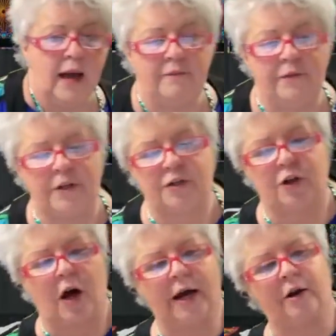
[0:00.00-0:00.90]
have a
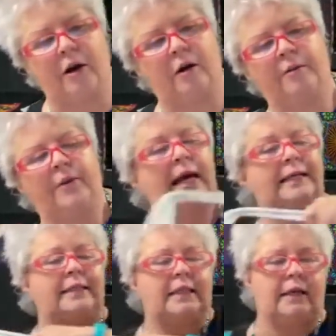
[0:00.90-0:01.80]
designer
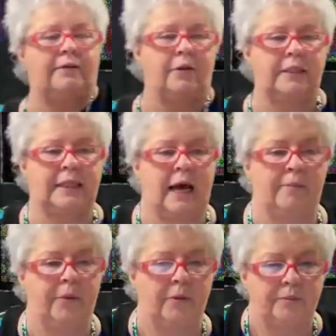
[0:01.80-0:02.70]
SE, for
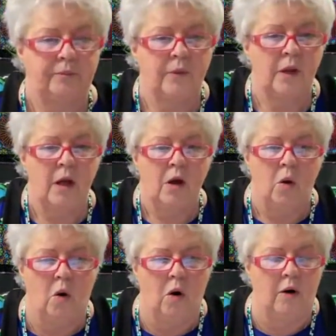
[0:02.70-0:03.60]
example,
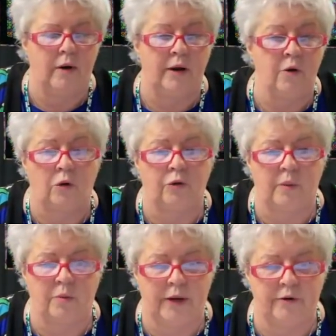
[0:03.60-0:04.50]
or an older
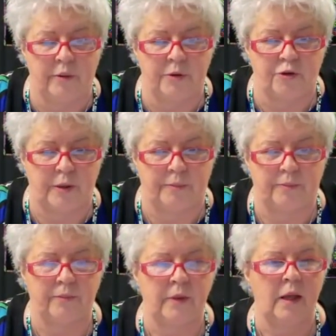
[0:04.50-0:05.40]
embroidery machine,
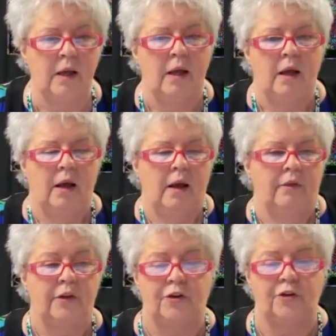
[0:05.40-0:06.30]

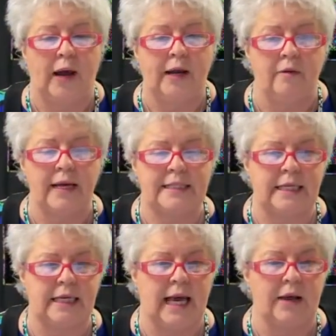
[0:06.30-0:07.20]
the designer
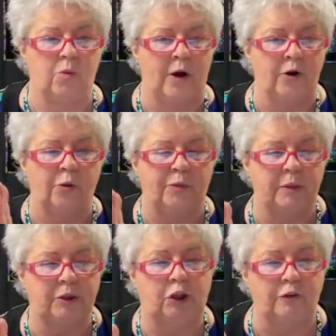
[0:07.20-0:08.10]
SE had one hoop that
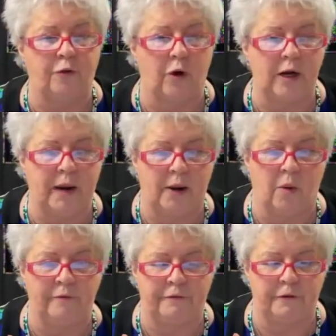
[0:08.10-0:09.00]
was 240 by
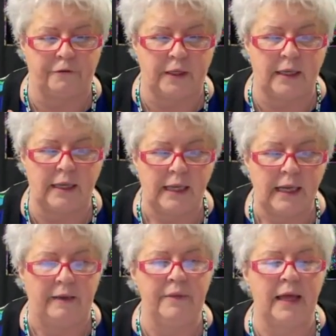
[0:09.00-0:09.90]
150,
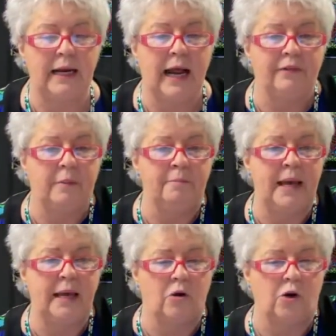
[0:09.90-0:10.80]
and then it had the
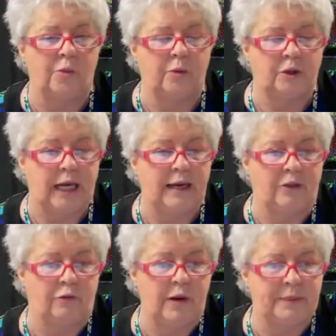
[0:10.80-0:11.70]
mega hoop, which
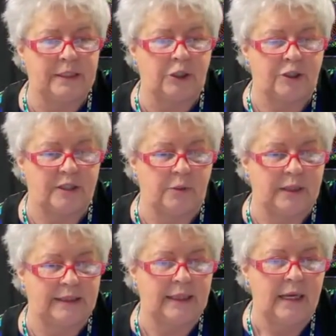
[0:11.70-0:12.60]
had three positions. It
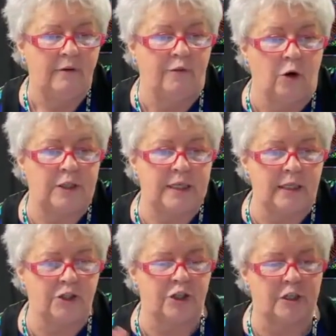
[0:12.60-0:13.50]
was 14
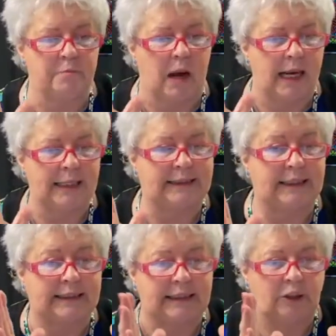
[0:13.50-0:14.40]
inches by
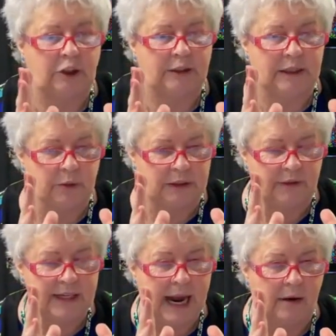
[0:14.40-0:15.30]
six inches. It was
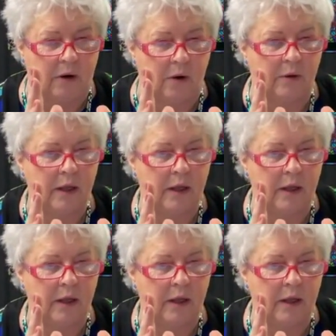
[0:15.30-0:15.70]
narrow.